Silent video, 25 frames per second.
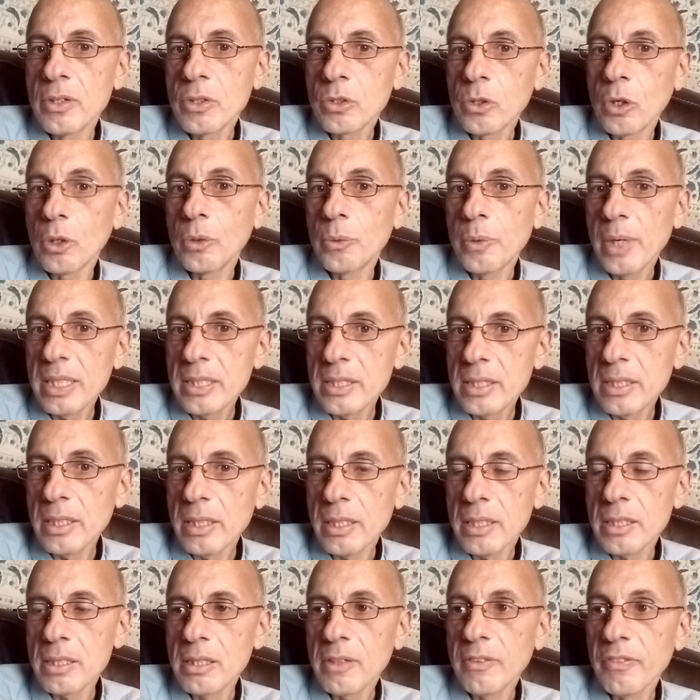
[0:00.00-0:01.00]
So
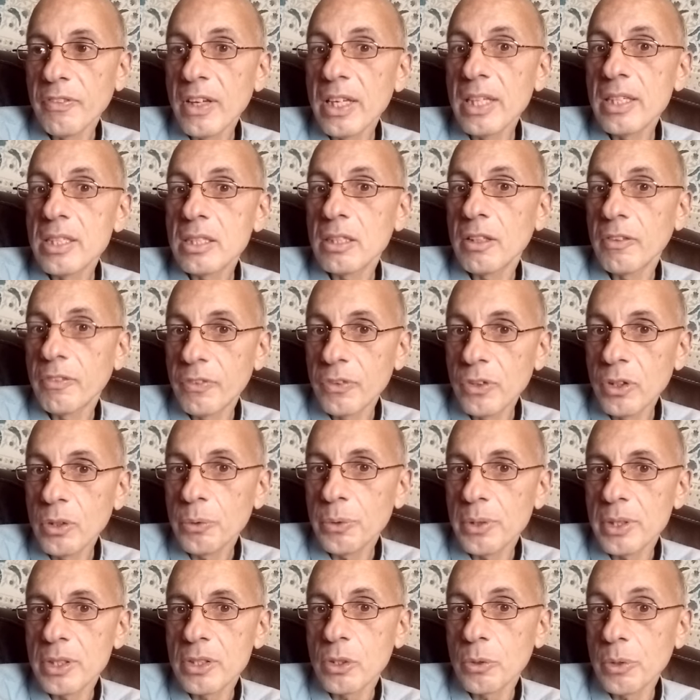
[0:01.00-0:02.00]
Orestes faced the
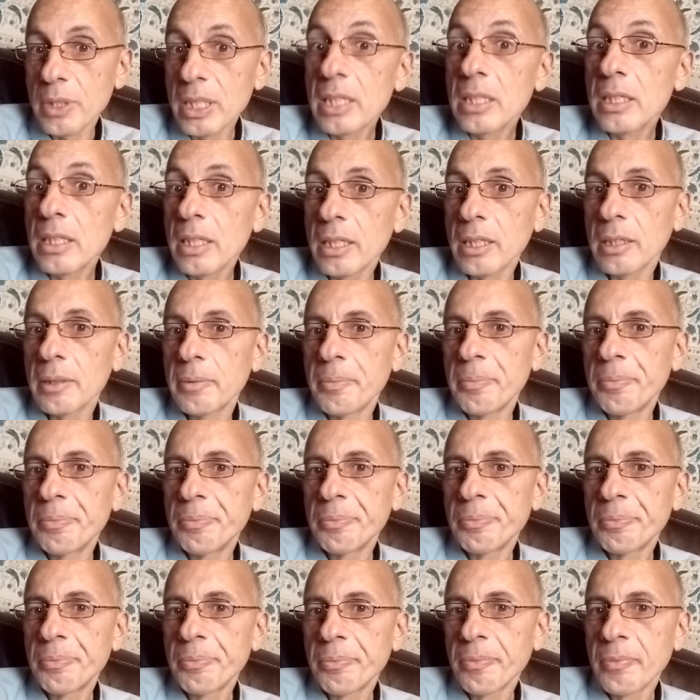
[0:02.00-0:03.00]
Furies, so he did it.
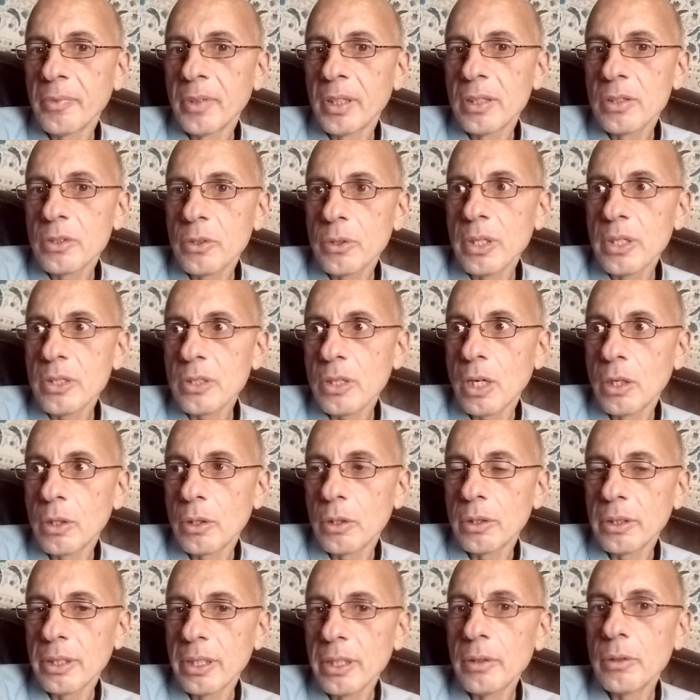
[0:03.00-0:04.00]
So he's
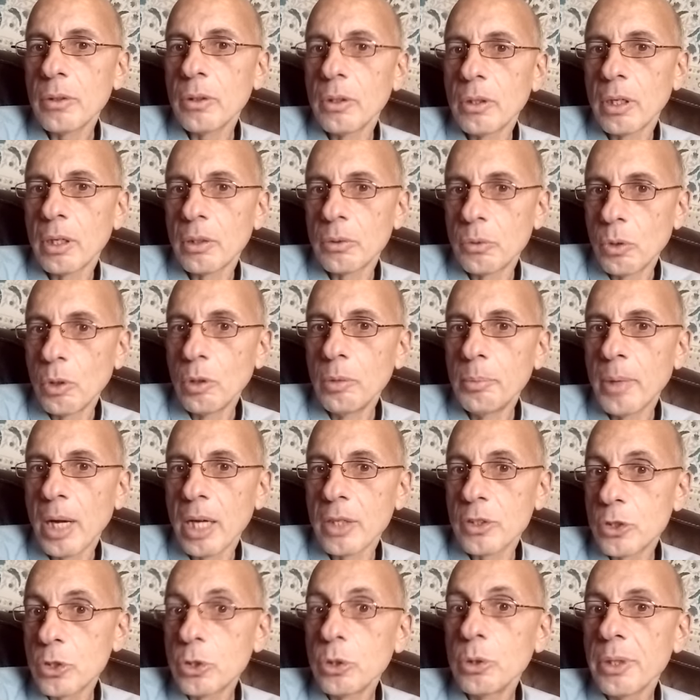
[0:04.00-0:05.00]
our hero, a Roma, a
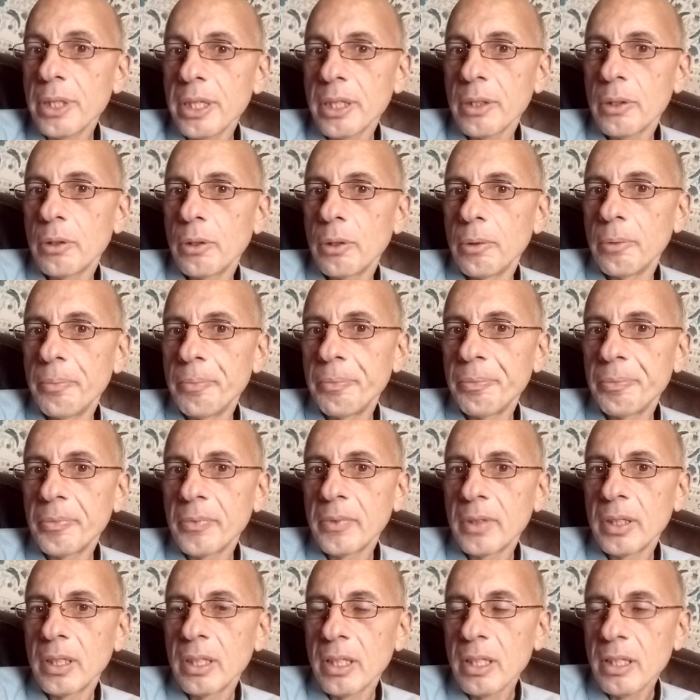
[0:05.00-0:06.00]
true hero.
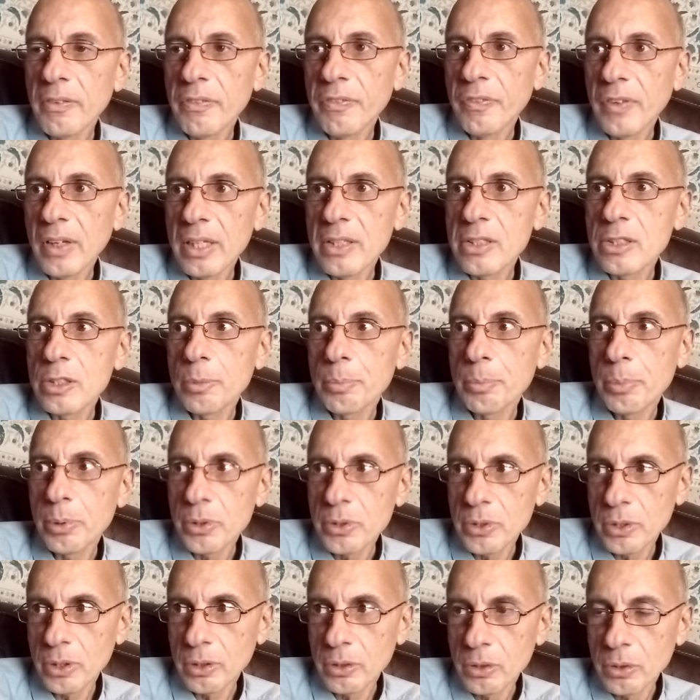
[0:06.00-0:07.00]
He faced the
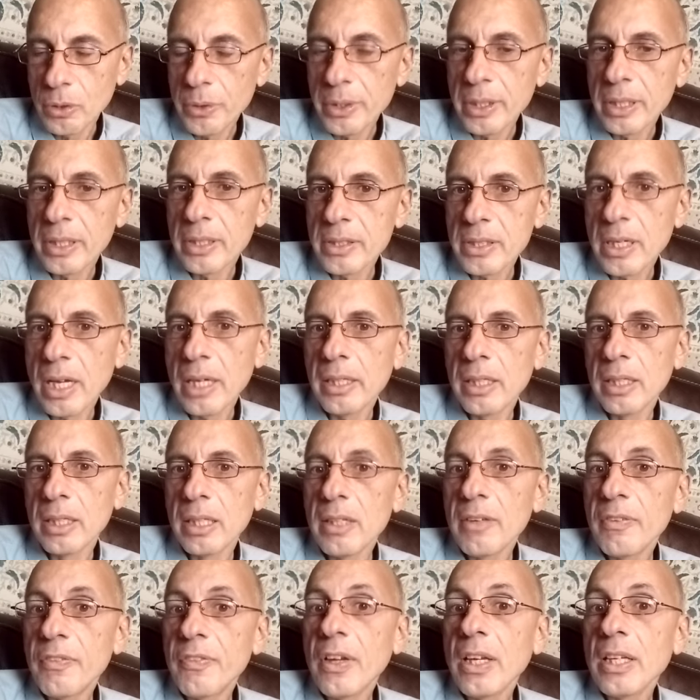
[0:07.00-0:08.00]
persecutory anxiety.
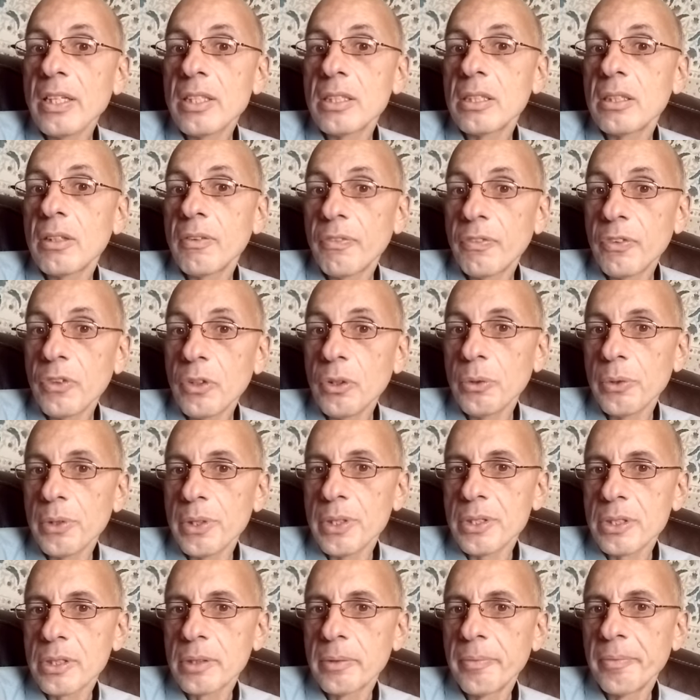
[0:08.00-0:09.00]
He faced the
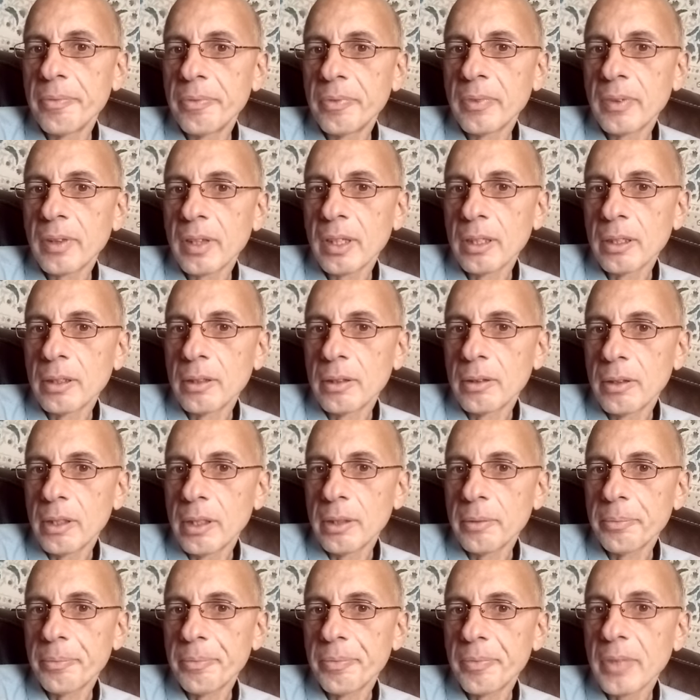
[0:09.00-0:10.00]
Furies,
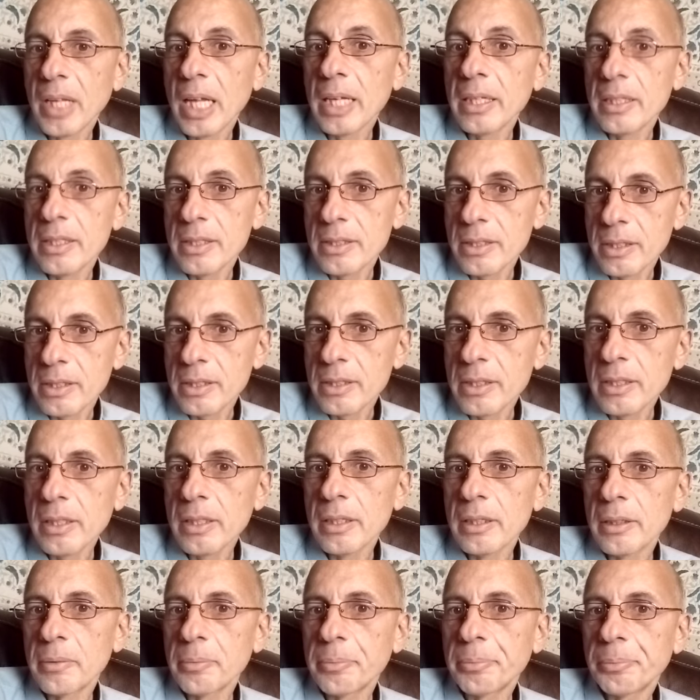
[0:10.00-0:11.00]
right? And he
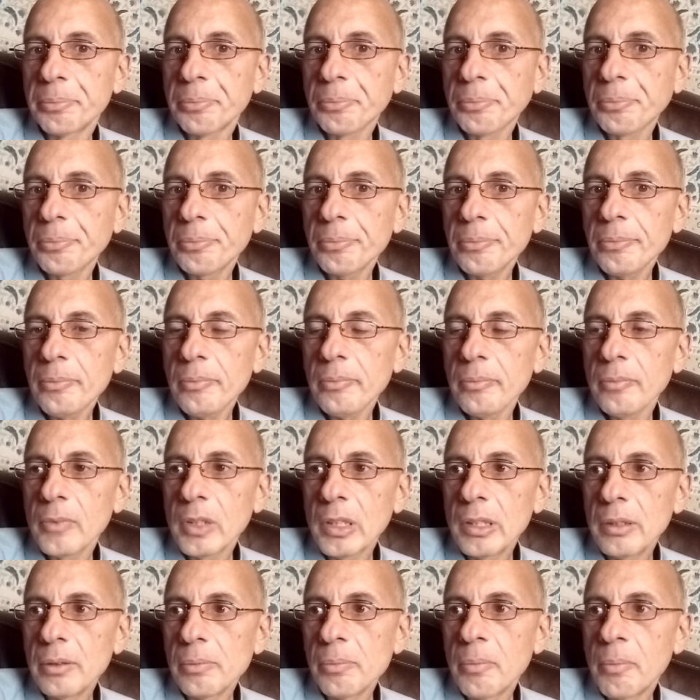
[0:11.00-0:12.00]
succeeded.
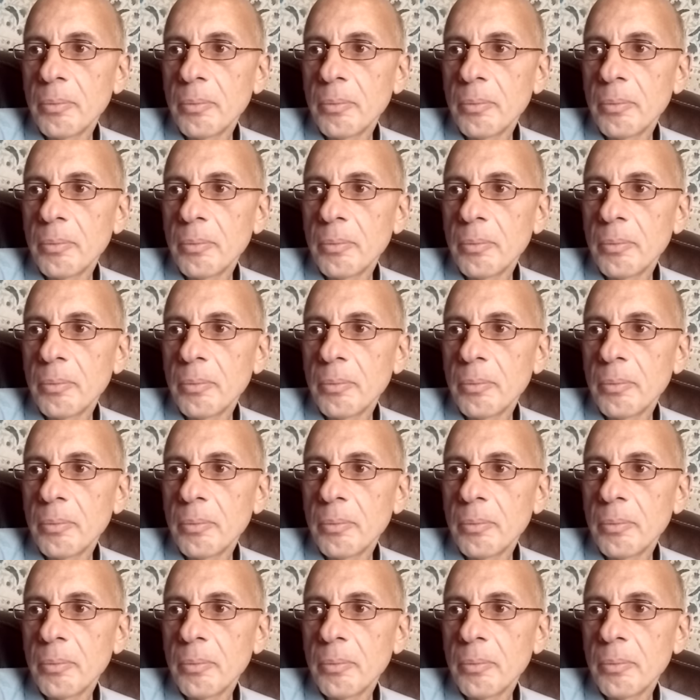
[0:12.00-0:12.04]
Yeah.